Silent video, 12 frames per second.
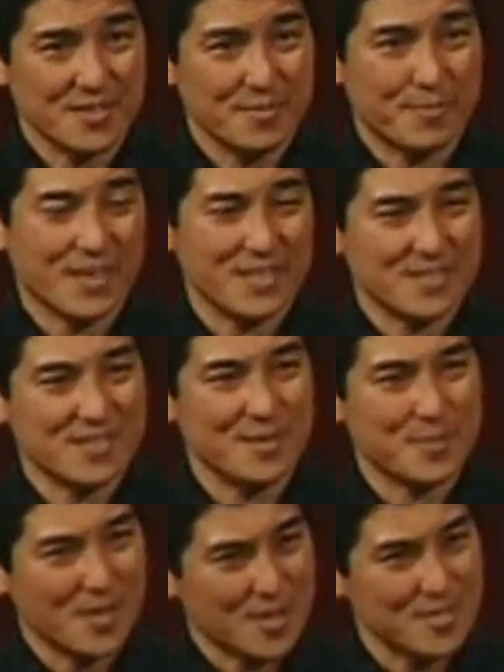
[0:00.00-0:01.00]
It might
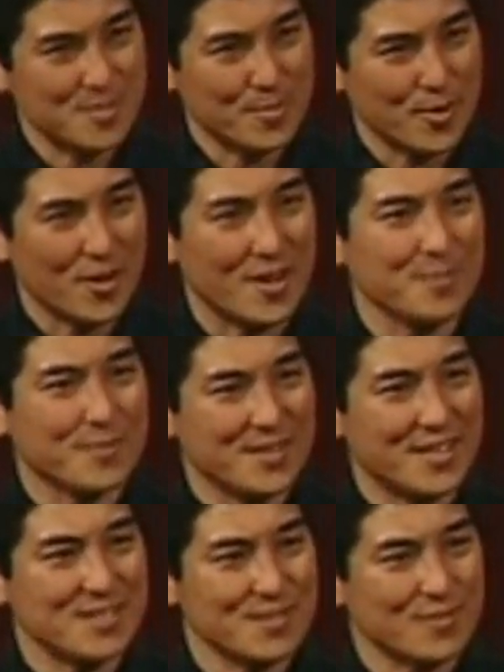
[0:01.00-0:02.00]
seem an oxymoron, but
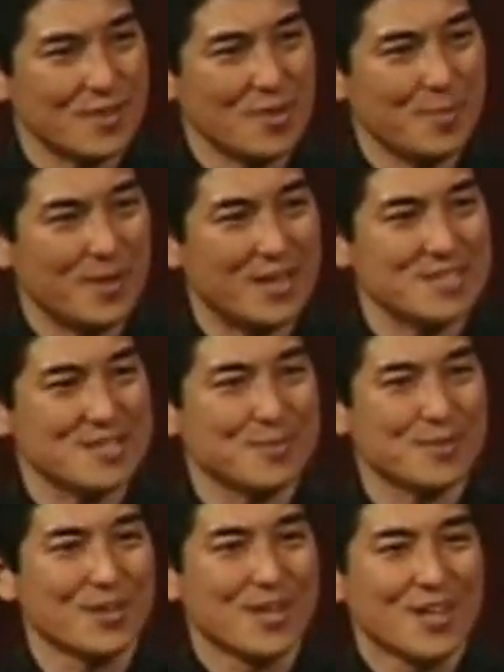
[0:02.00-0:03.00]
that's very
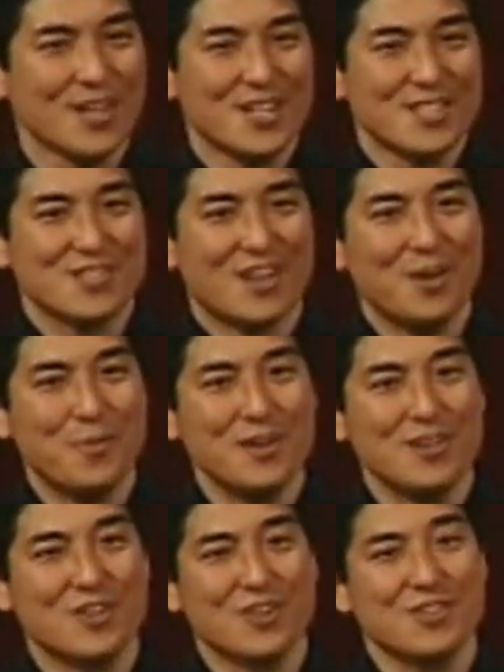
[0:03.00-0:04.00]
possible. So I would
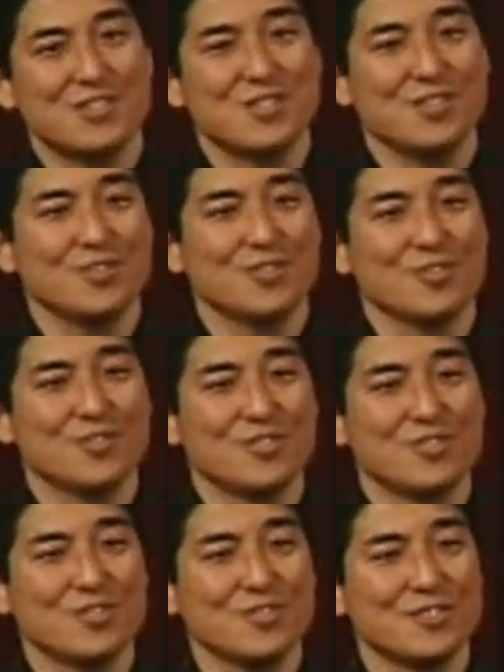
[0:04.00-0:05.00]
encourage you
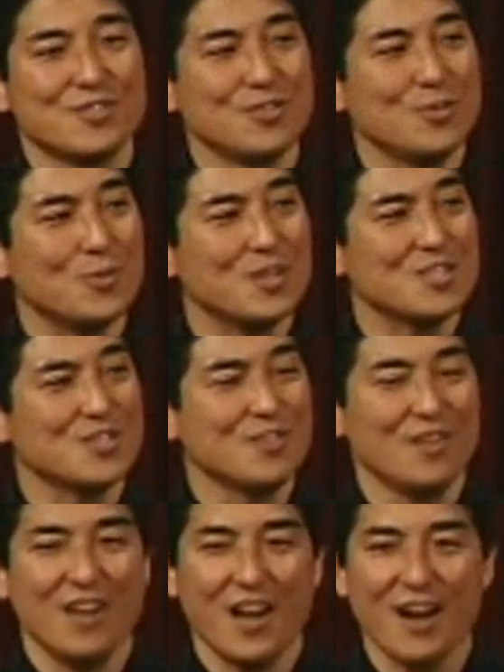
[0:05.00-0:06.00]
to do what you
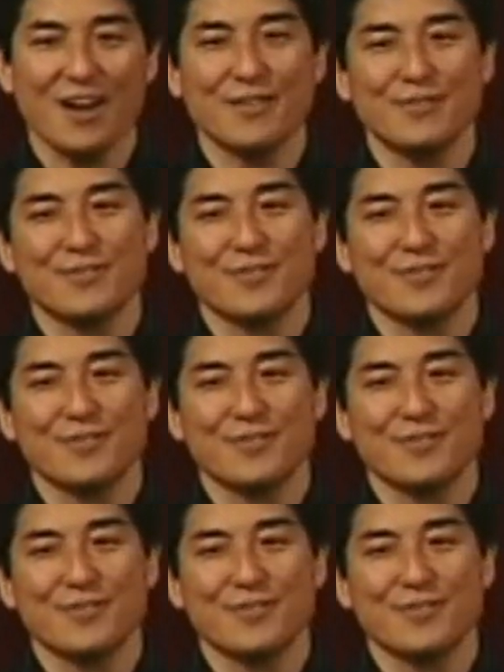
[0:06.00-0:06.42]
love,